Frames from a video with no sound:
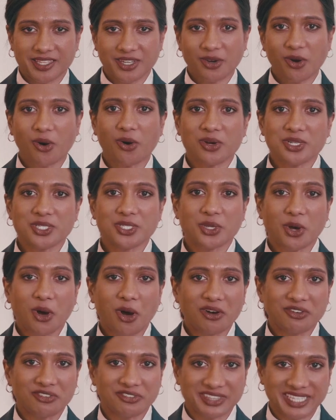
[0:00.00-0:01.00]
the course
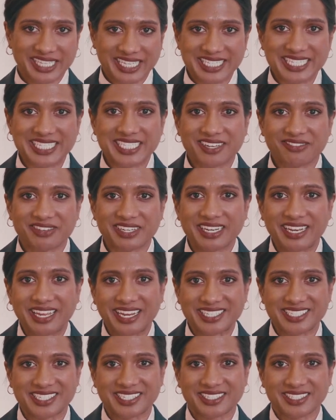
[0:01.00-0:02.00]
of these 7
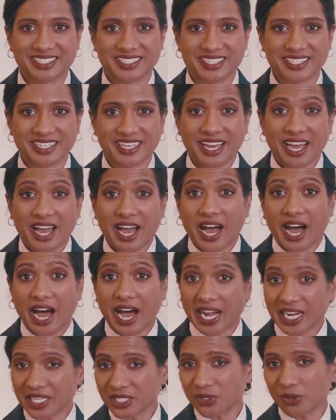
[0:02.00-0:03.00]
lectures,
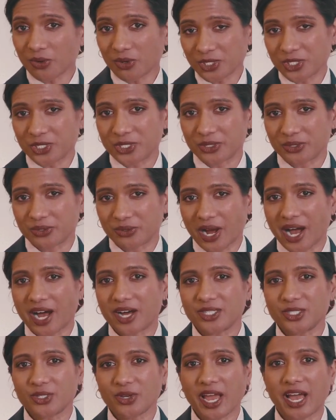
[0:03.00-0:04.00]
I taught you how
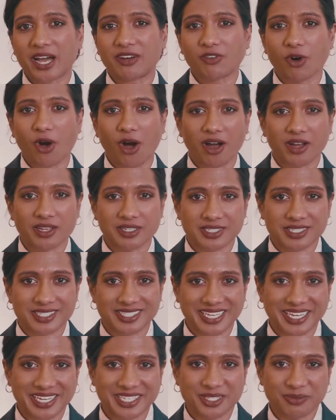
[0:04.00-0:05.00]
to have
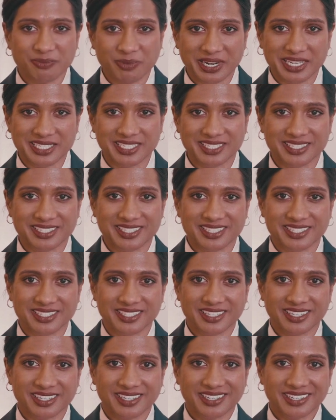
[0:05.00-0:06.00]
on-stage presence.
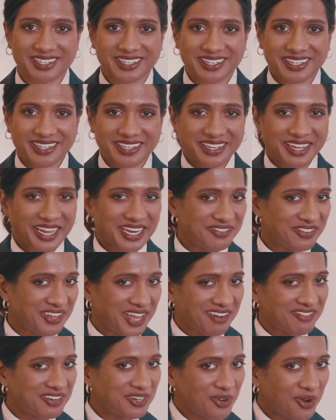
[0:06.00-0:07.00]
And if you
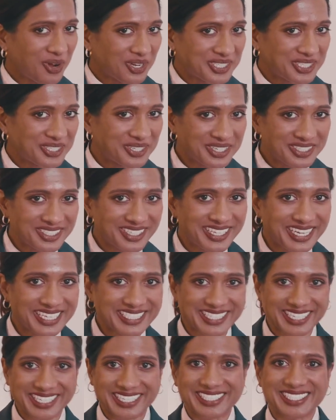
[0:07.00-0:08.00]
haven't caught on to
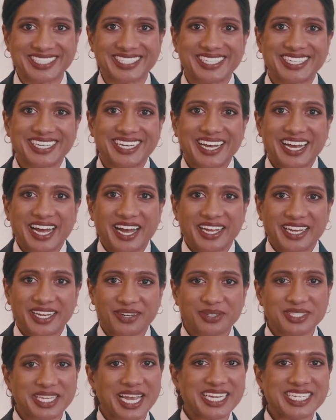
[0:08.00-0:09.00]
that yet, it
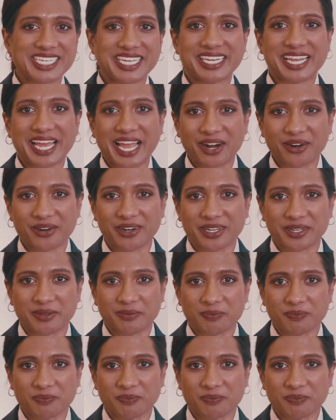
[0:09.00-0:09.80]
was actually an acronym.